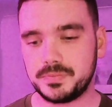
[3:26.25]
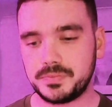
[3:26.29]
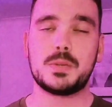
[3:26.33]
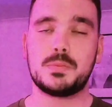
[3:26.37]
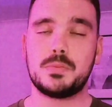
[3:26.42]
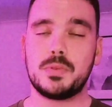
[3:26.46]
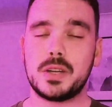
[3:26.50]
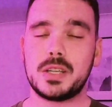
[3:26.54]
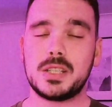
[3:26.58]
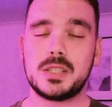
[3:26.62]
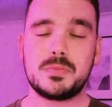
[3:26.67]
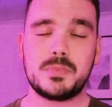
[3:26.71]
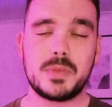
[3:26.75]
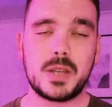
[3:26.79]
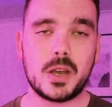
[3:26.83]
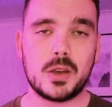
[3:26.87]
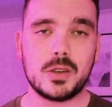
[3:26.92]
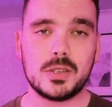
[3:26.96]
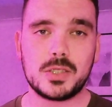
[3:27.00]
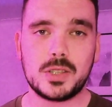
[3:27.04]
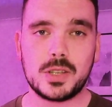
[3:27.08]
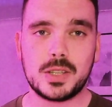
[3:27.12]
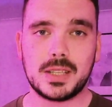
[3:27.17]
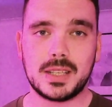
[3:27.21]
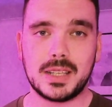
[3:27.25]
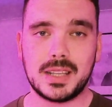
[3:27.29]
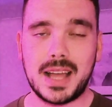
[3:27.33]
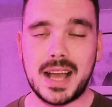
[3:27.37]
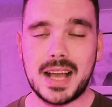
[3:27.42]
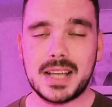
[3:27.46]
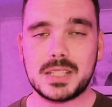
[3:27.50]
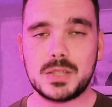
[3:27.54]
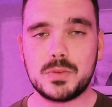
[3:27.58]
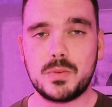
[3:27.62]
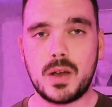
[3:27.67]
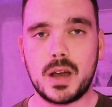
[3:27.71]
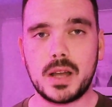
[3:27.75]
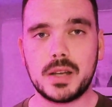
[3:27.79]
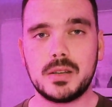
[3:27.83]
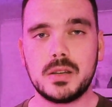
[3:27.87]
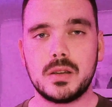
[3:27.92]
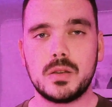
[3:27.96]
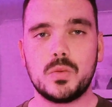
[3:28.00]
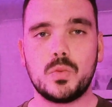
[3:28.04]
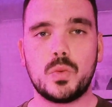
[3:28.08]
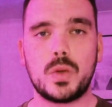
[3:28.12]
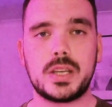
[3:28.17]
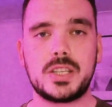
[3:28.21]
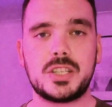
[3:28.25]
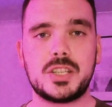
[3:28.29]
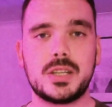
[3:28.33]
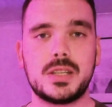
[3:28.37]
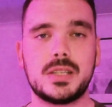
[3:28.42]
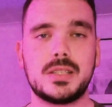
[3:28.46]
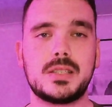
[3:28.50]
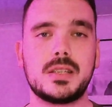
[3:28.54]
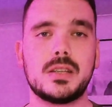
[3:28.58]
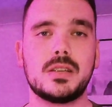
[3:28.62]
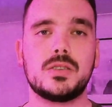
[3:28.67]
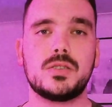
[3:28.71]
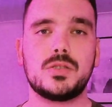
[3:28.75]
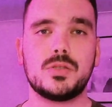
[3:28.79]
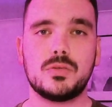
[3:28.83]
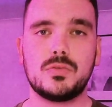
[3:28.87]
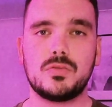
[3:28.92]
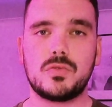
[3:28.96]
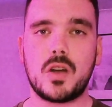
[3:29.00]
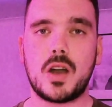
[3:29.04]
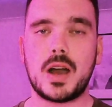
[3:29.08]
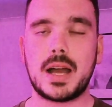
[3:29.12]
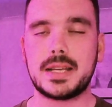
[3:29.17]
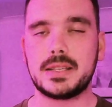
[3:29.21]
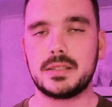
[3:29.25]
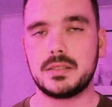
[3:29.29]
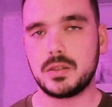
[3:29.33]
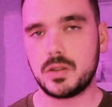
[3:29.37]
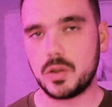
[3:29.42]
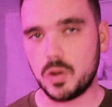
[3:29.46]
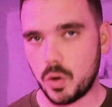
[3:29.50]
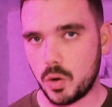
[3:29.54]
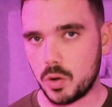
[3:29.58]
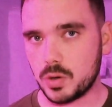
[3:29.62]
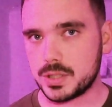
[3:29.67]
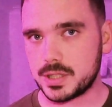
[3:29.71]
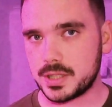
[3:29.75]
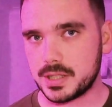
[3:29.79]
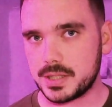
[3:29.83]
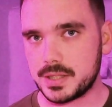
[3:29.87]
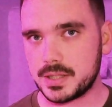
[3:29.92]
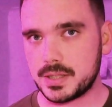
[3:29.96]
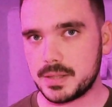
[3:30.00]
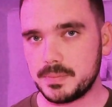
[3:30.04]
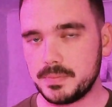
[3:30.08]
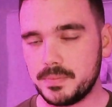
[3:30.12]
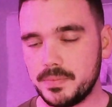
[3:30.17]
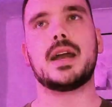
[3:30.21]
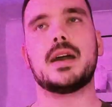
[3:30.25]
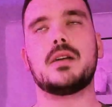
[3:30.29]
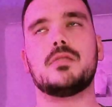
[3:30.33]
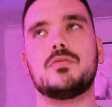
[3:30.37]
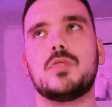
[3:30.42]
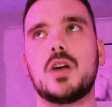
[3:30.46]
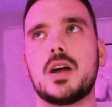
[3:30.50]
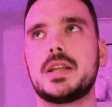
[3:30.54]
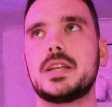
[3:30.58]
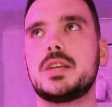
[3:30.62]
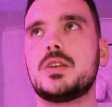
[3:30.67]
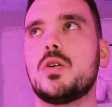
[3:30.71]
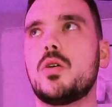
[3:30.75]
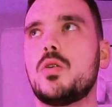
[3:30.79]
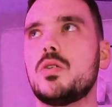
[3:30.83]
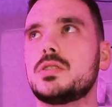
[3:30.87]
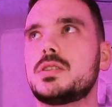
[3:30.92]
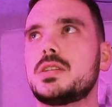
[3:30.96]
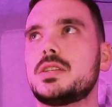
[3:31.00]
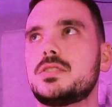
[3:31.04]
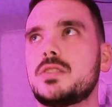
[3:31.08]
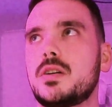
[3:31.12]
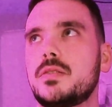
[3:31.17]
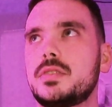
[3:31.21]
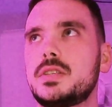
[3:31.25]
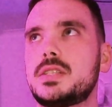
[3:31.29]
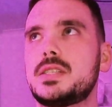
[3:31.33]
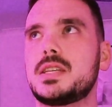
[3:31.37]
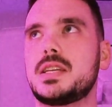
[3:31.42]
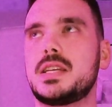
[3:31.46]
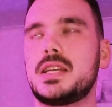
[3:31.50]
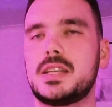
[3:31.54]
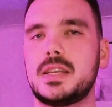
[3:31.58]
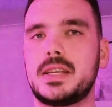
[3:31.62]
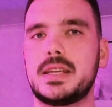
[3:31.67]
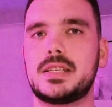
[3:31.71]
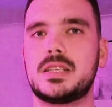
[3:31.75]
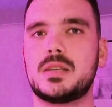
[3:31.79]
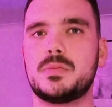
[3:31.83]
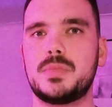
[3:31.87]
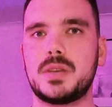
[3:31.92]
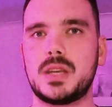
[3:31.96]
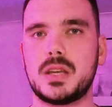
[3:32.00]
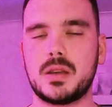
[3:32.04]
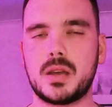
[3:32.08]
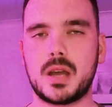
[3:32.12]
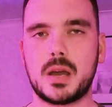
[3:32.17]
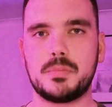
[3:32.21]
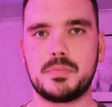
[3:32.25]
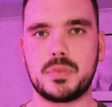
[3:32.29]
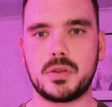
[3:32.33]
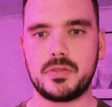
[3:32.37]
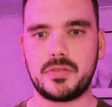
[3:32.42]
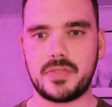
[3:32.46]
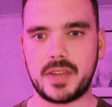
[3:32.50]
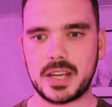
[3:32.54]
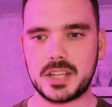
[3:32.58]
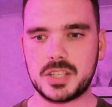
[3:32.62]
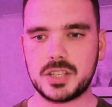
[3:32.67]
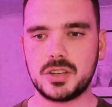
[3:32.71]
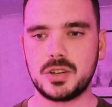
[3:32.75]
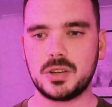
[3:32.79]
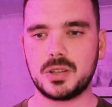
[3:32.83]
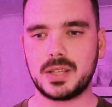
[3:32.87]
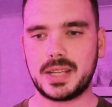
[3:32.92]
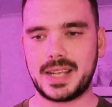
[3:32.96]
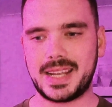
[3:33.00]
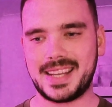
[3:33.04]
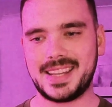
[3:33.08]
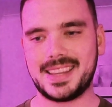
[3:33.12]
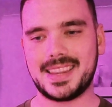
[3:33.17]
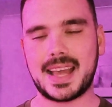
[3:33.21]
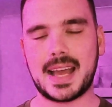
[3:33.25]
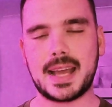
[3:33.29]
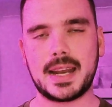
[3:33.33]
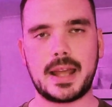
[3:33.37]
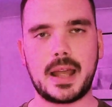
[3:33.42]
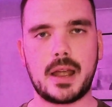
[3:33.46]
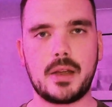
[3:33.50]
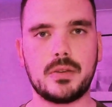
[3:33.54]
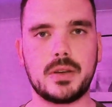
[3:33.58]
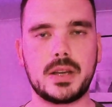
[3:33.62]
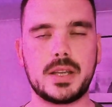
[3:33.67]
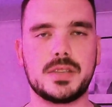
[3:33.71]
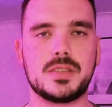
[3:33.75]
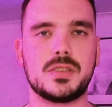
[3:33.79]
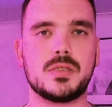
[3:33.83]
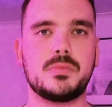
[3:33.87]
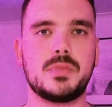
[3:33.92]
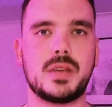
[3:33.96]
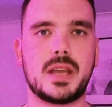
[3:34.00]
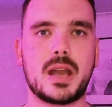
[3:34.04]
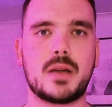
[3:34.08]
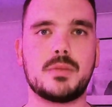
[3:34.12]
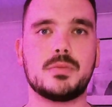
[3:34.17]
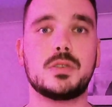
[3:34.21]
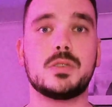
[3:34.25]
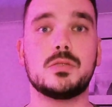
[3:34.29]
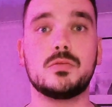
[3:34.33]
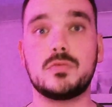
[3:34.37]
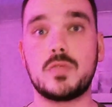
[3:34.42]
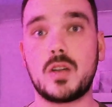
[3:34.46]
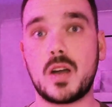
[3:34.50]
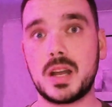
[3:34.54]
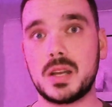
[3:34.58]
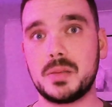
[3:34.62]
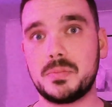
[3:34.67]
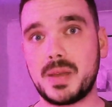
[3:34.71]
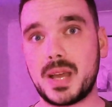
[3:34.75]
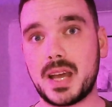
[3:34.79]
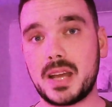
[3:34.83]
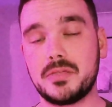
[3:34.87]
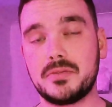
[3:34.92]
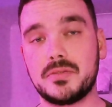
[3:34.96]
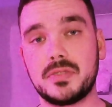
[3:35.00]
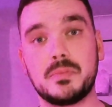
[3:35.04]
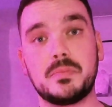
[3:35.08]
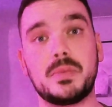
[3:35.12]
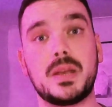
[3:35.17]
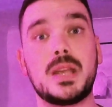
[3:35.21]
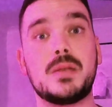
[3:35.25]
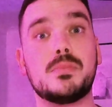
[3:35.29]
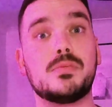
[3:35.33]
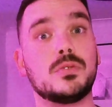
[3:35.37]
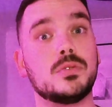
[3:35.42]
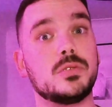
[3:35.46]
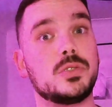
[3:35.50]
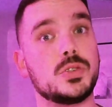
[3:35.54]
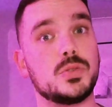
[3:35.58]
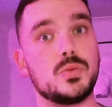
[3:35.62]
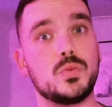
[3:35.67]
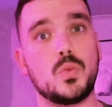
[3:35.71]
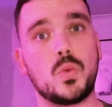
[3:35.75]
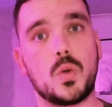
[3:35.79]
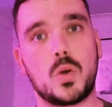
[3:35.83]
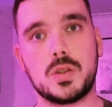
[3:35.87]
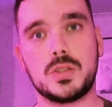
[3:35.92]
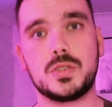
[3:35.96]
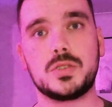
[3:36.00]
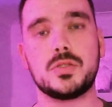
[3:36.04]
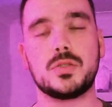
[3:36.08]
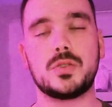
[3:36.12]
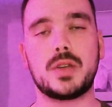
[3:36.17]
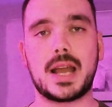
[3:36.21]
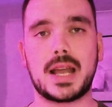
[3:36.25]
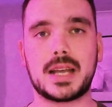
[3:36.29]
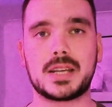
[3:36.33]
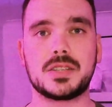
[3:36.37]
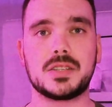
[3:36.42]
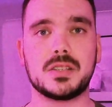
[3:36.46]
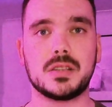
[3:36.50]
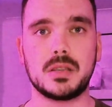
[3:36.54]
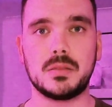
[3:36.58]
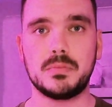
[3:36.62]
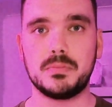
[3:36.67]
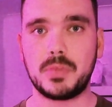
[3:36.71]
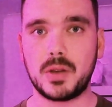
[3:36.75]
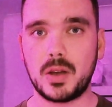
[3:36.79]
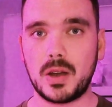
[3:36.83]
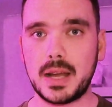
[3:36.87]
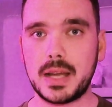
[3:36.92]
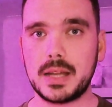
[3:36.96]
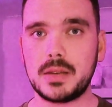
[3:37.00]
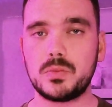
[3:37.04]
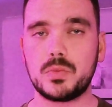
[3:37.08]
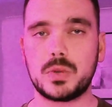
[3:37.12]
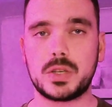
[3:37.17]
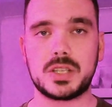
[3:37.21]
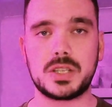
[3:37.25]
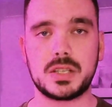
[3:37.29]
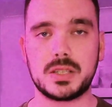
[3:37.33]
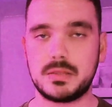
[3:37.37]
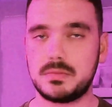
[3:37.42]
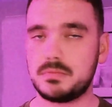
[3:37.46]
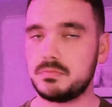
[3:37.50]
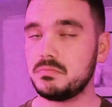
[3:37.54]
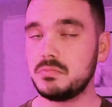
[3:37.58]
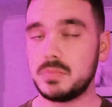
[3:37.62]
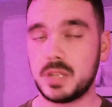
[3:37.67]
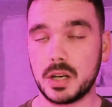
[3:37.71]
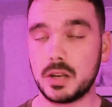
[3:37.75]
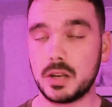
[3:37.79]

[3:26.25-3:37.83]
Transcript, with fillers: Which brings me on to the last one, which is to write courses. Now, writing courses, obviously you need to be a professional in that area to be able to write about it for people to want to actually buy it, which is